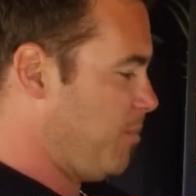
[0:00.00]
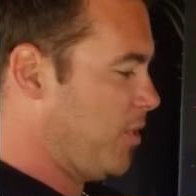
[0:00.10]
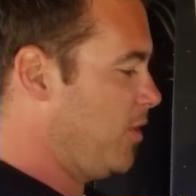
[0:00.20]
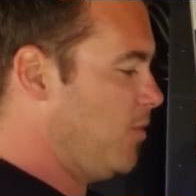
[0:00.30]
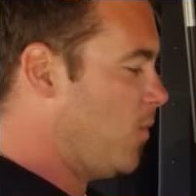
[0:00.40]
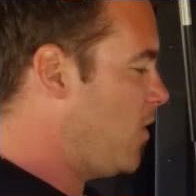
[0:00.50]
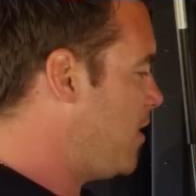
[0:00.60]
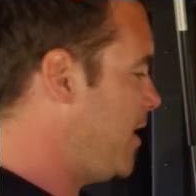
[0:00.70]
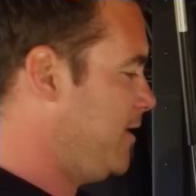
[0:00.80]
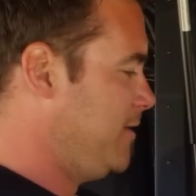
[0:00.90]
bottle of
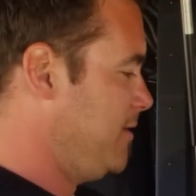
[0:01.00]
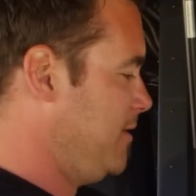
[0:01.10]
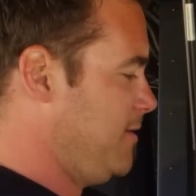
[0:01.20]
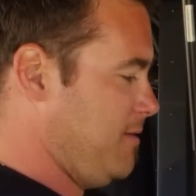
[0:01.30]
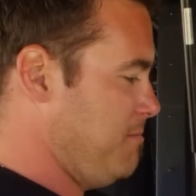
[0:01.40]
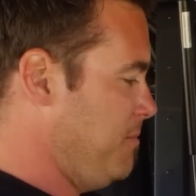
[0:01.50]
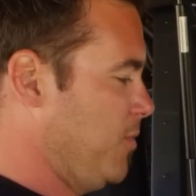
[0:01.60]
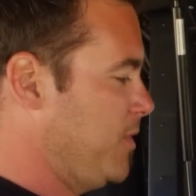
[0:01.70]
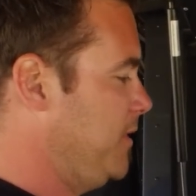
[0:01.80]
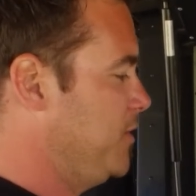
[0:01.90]
wine,
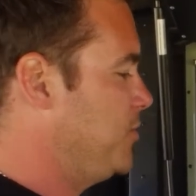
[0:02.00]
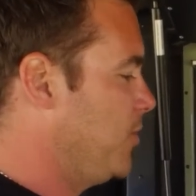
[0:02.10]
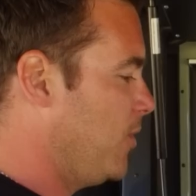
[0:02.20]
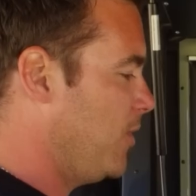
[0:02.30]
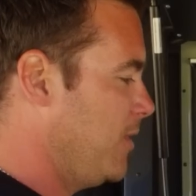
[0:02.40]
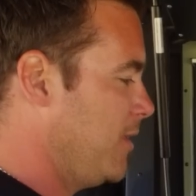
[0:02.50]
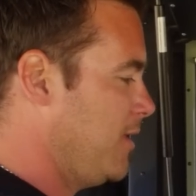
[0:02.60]
milk in the door.